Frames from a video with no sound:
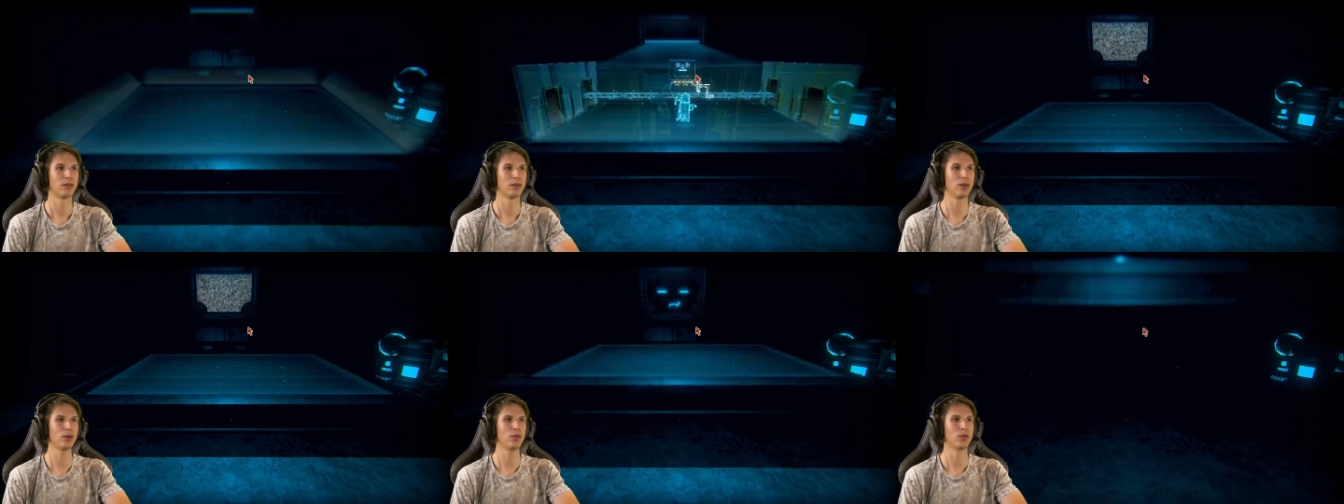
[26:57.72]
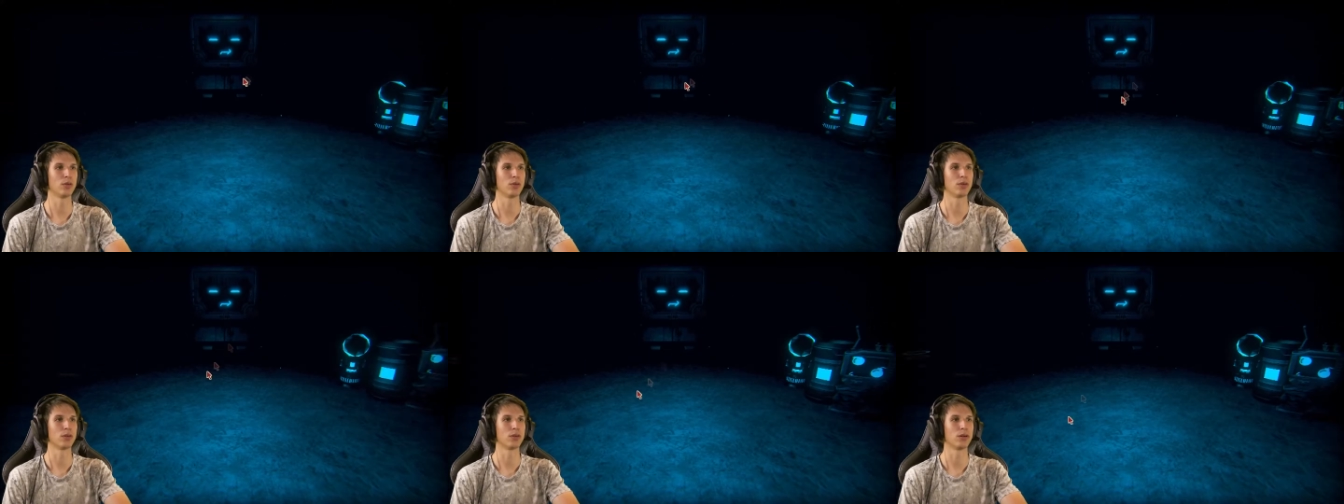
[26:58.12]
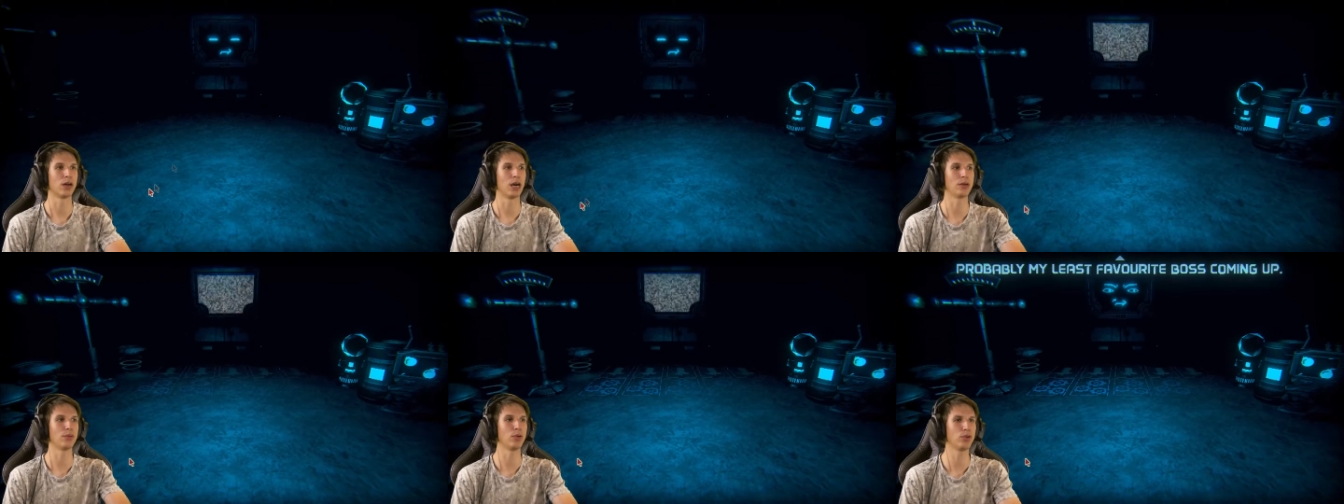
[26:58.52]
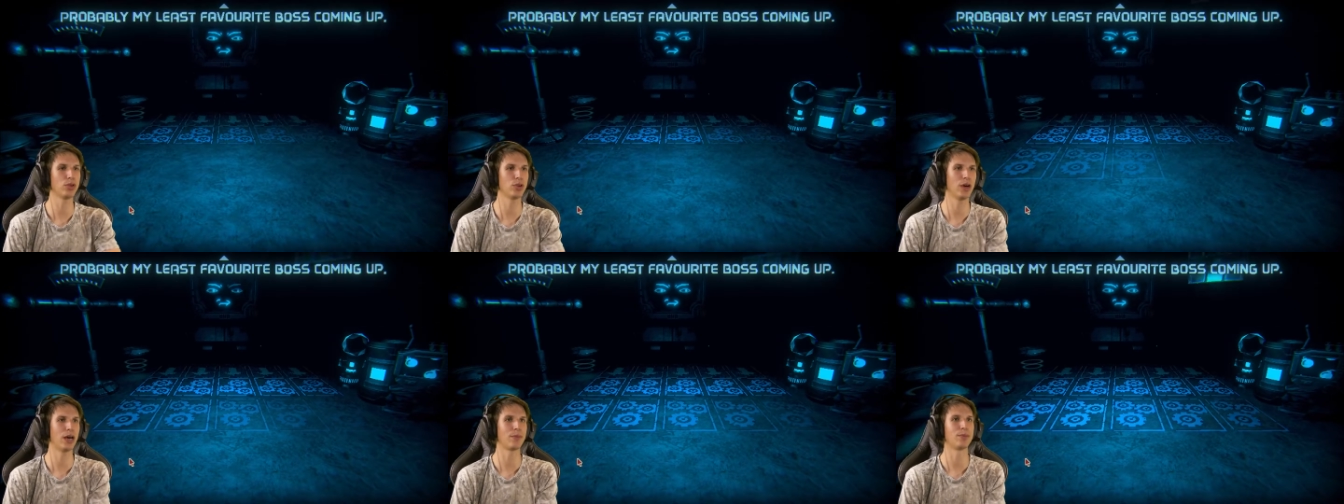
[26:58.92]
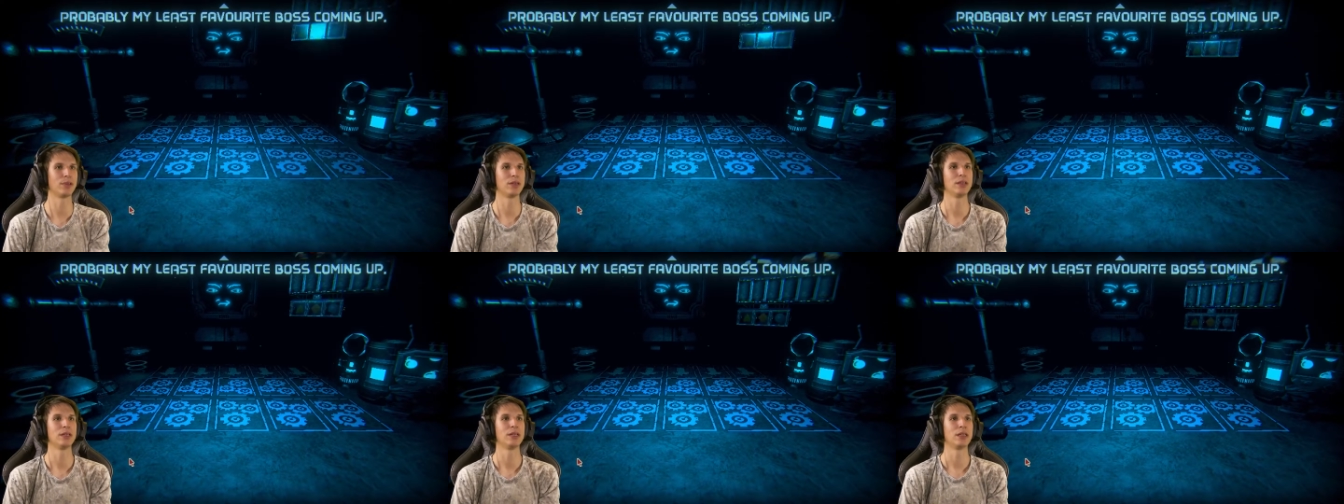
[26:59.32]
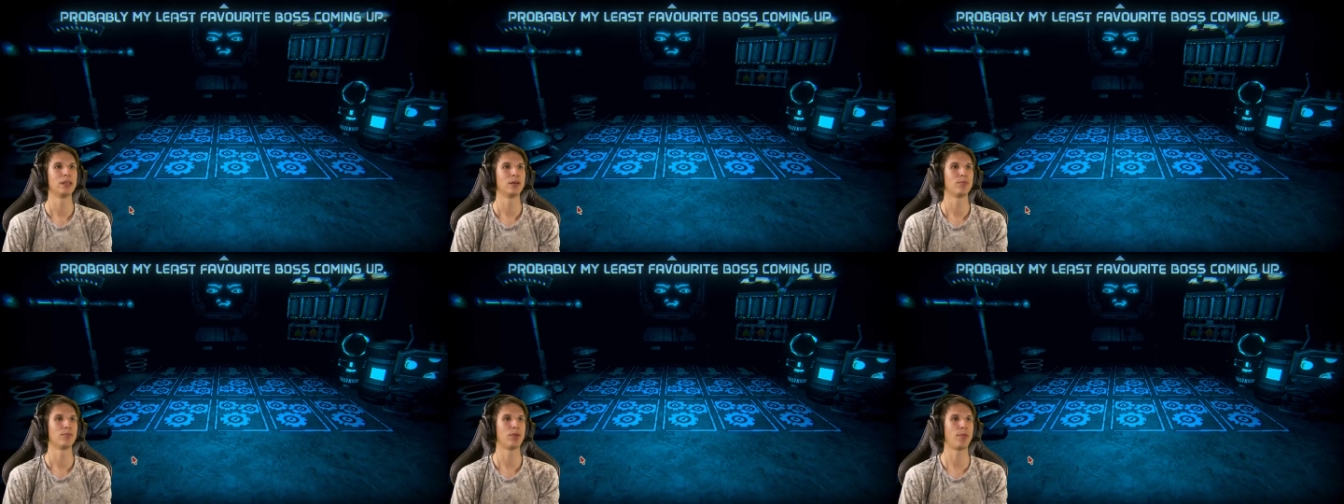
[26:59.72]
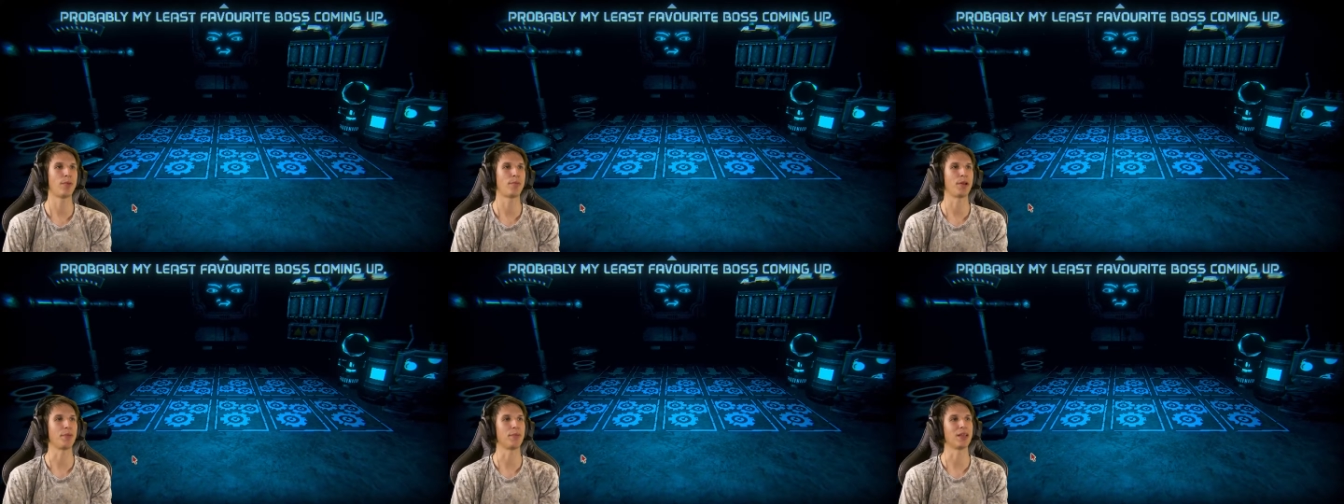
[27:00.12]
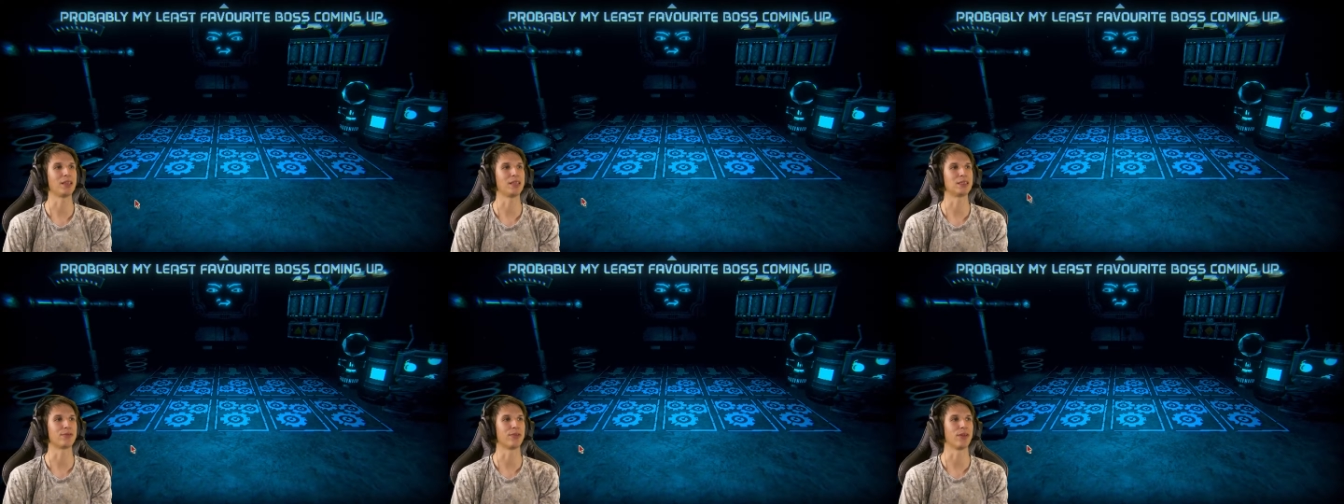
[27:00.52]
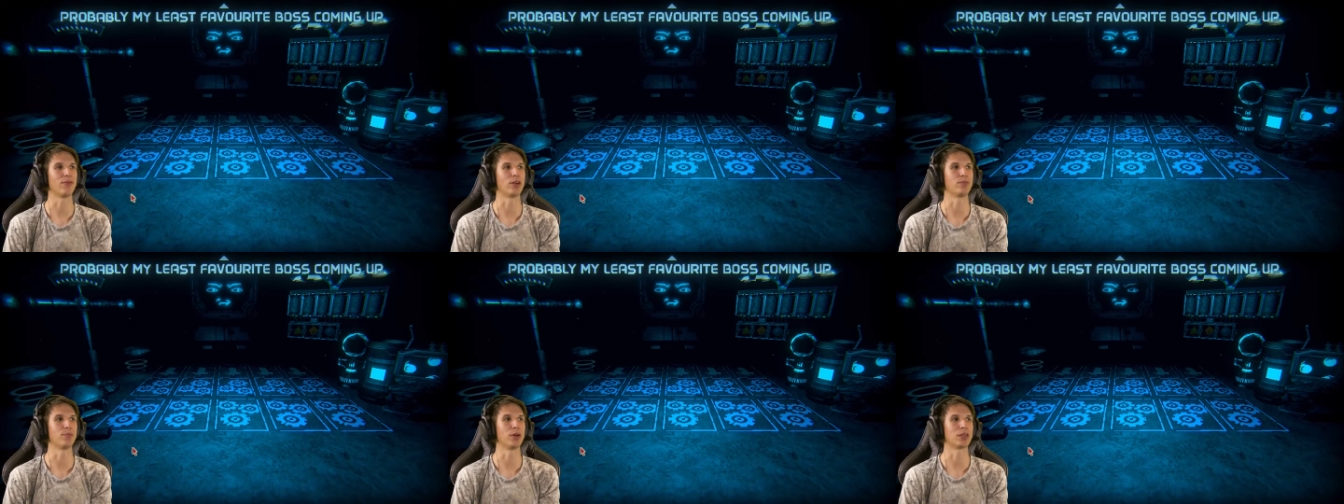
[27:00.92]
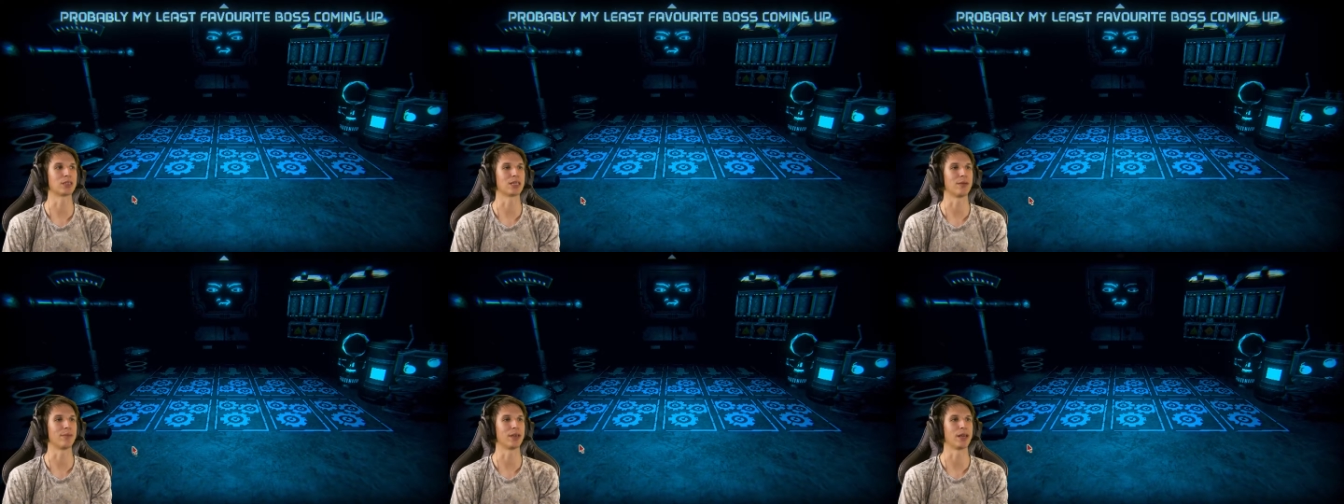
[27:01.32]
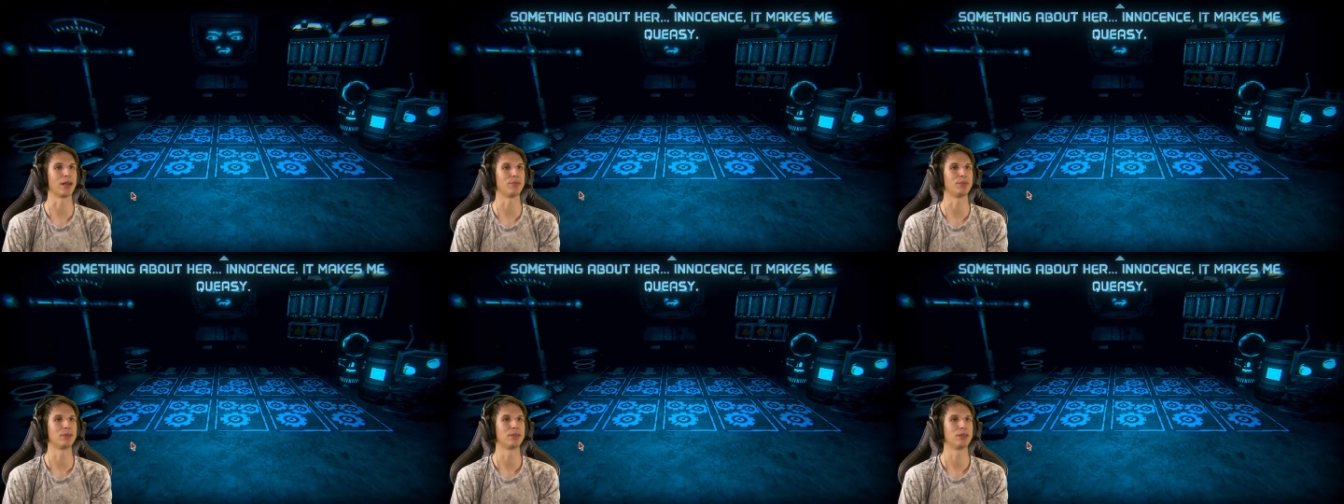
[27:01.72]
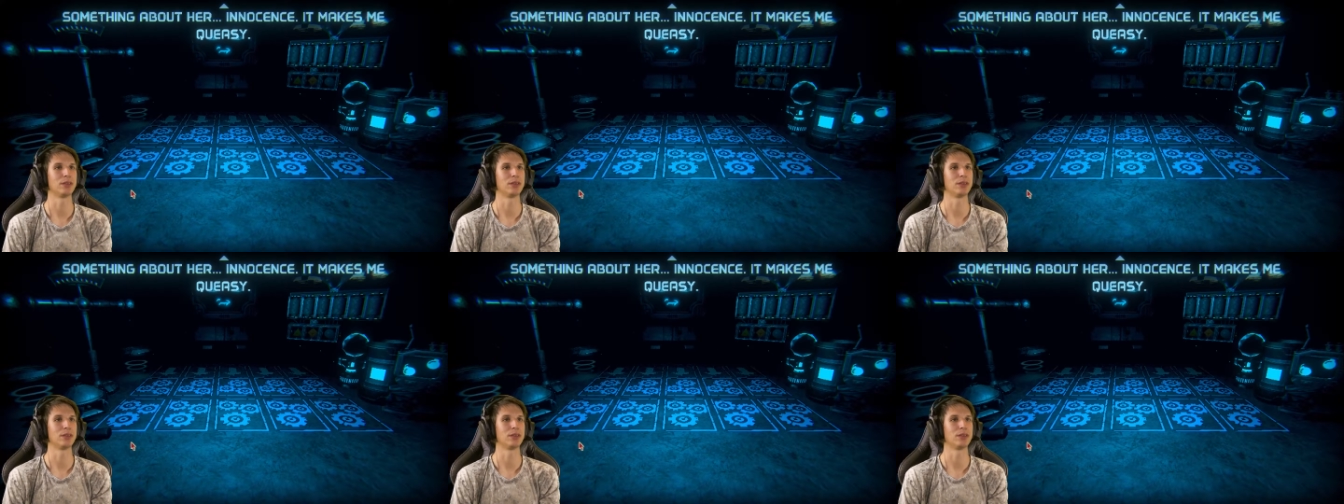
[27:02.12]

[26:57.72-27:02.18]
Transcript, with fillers: Oh! I woke you up. Probably my least favorite boss coming up.